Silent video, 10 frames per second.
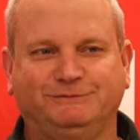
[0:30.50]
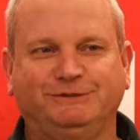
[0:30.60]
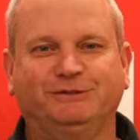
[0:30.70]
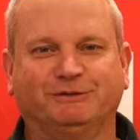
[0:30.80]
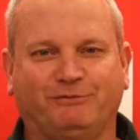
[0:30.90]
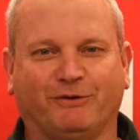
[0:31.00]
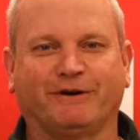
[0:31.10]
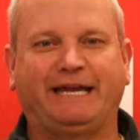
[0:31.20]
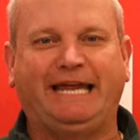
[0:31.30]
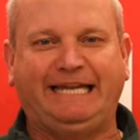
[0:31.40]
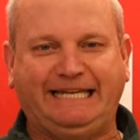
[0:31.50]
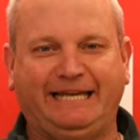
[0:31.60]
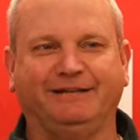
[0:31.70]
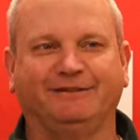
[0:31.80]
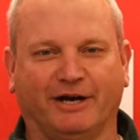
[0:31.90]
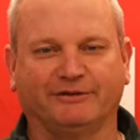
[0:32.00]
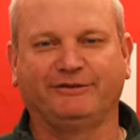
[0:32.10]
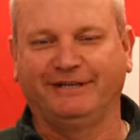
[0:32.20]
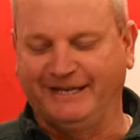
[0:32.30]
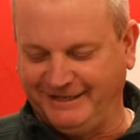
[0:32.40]

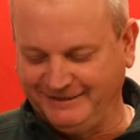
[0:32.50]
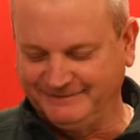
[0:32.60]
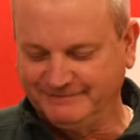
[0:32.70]
unifor88.ca.